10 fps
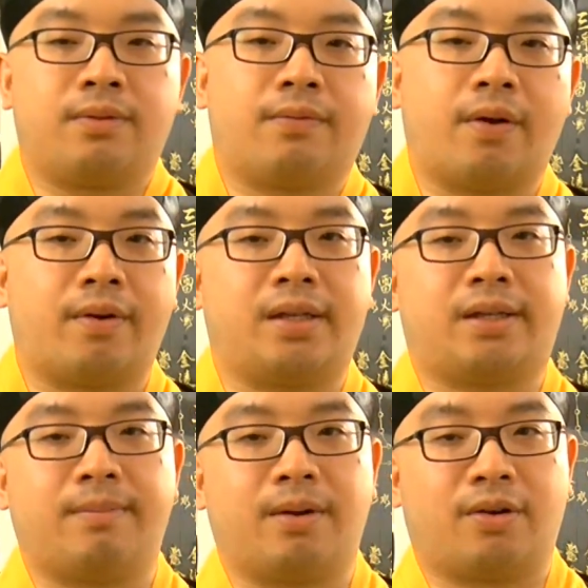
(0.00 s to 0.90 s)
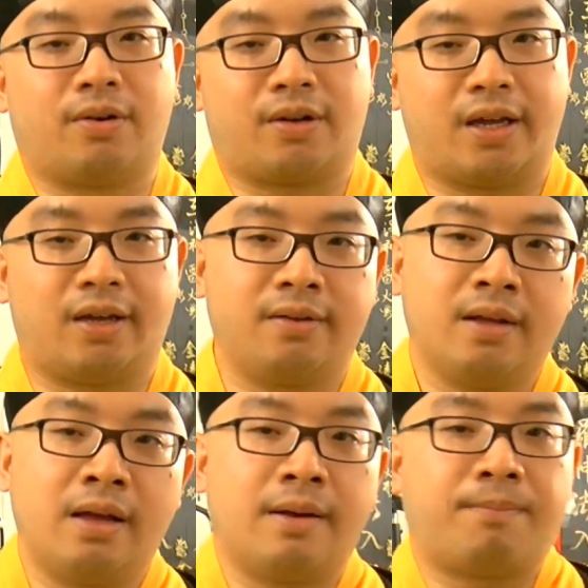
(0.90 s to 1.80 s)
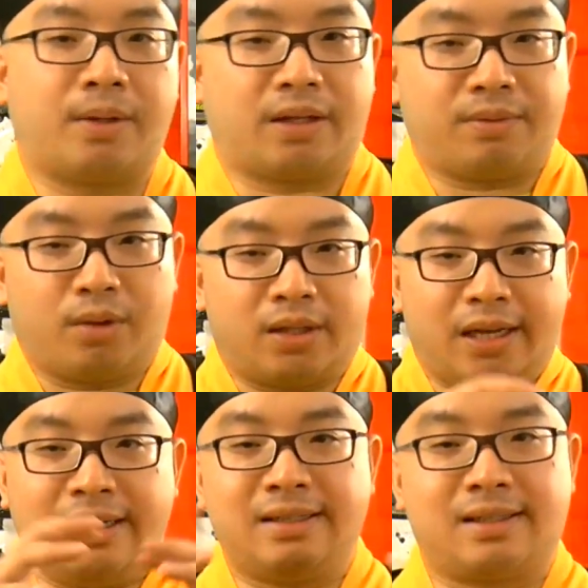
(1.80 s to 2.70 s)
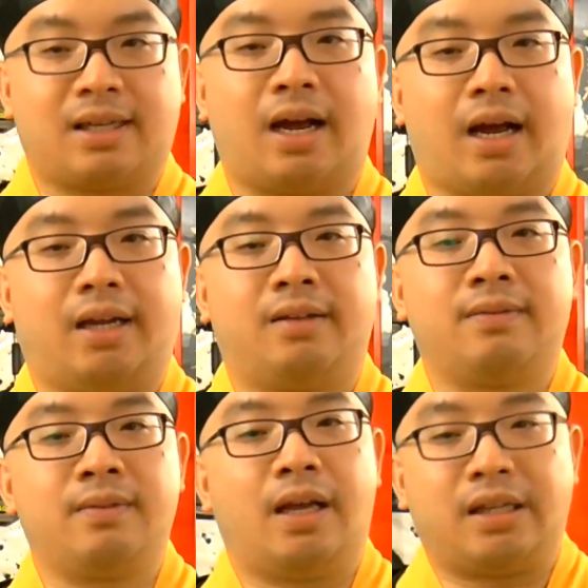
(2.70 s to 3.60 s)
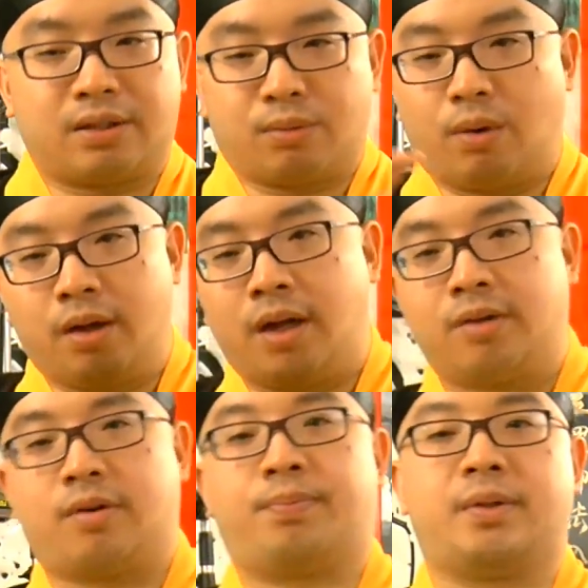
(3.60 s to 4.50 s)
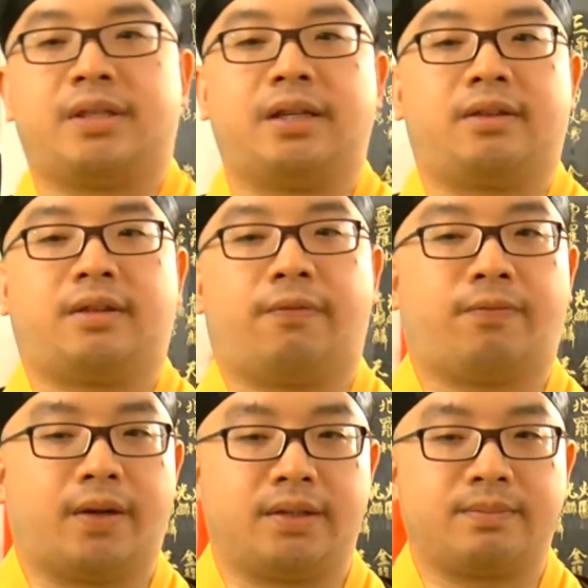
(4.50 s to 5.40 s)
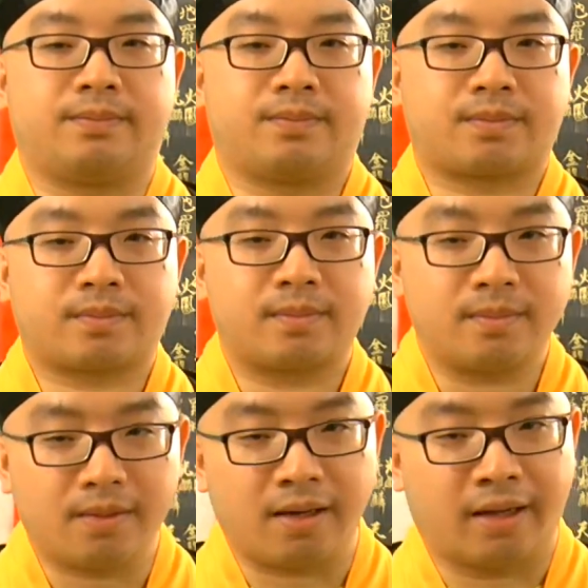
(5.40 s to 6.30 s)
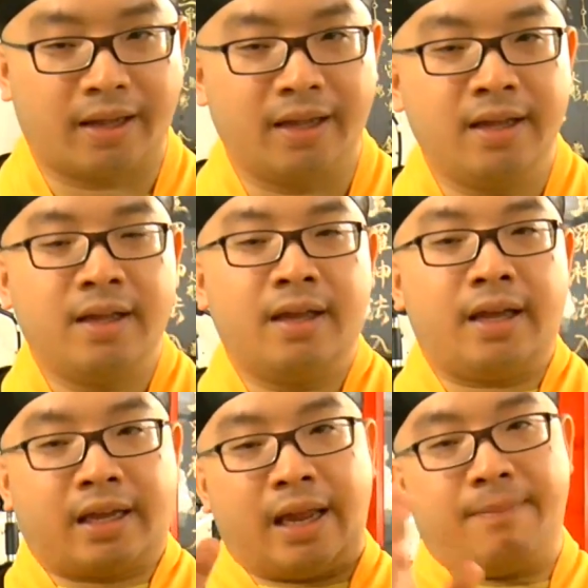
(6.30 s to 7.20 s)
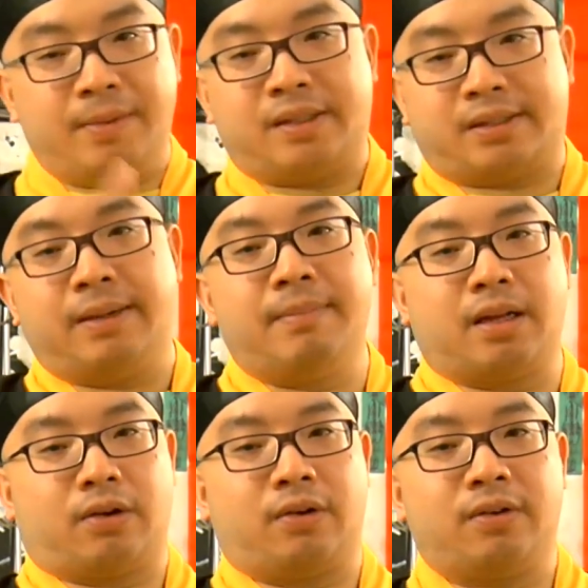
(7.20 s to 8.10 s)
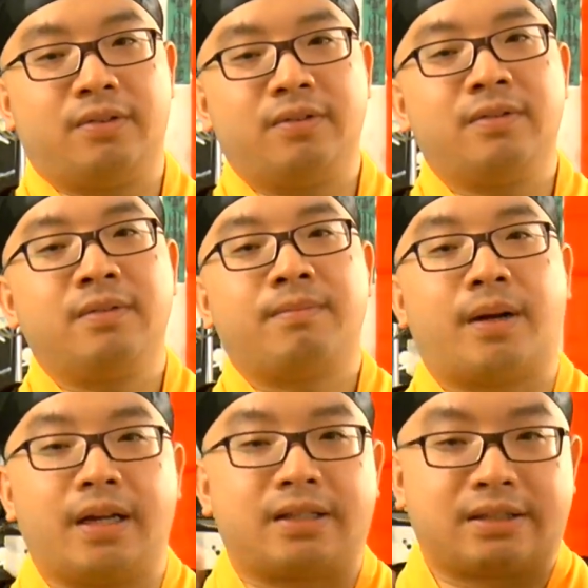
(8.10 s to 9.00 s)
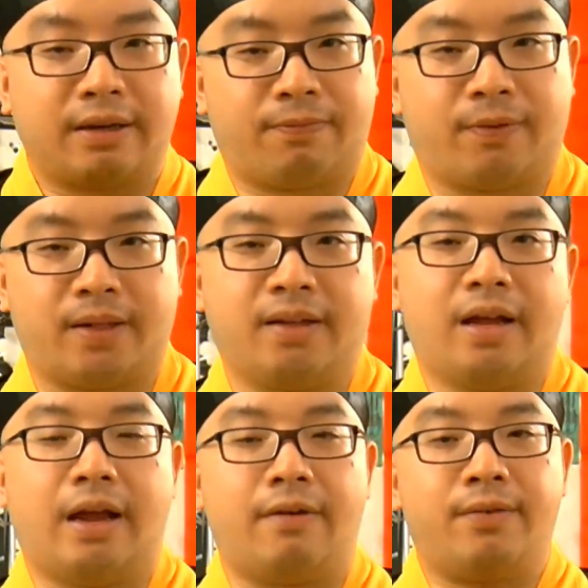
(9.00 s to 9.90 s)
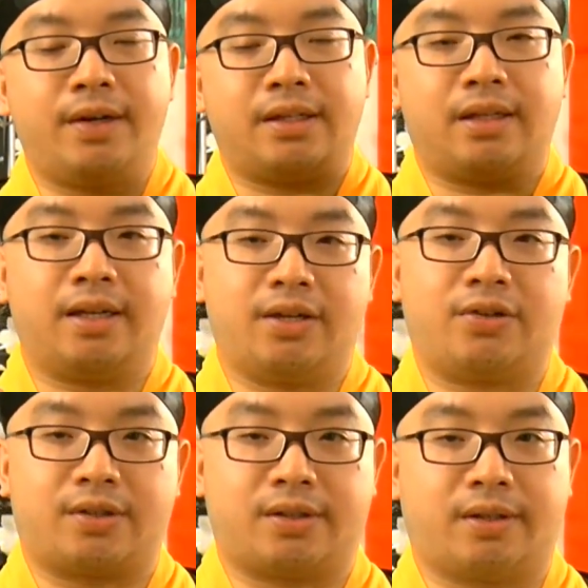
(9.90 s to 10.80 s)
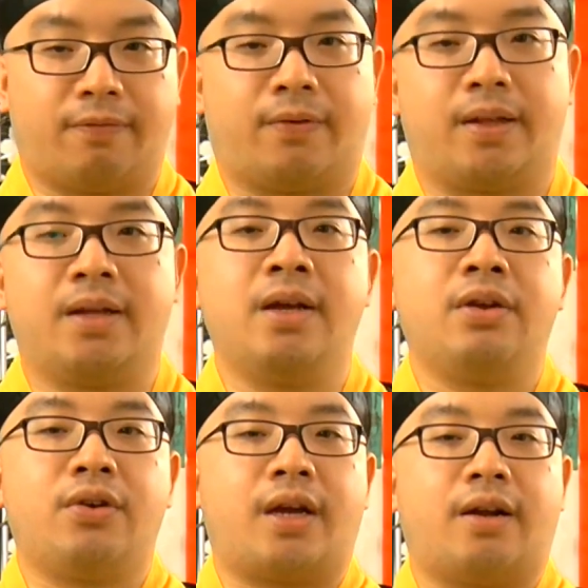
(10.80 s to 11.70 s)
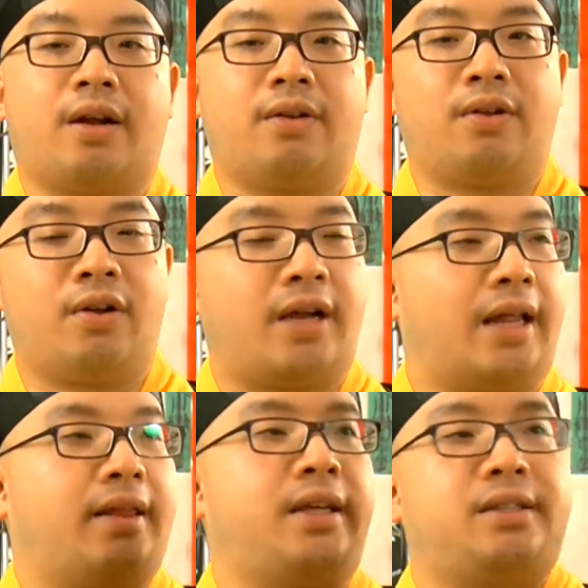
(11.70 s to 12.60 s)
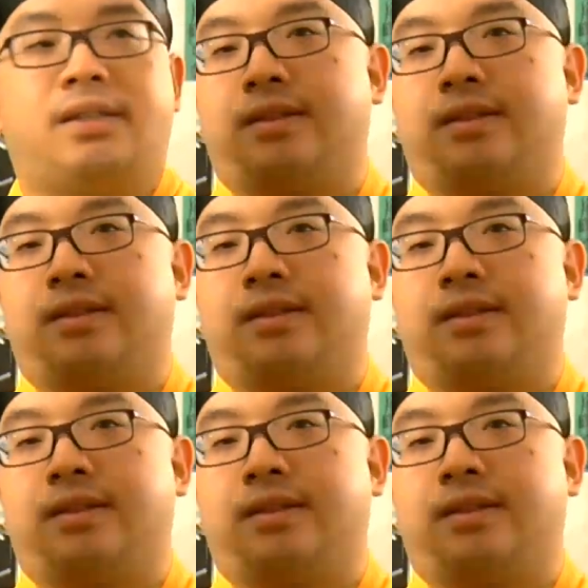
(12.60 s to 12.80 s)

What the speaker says: very similar looking. But what's inside is 100% different. Okay? It can be similar, but it's different. Every lineage is different. You cannot look at this,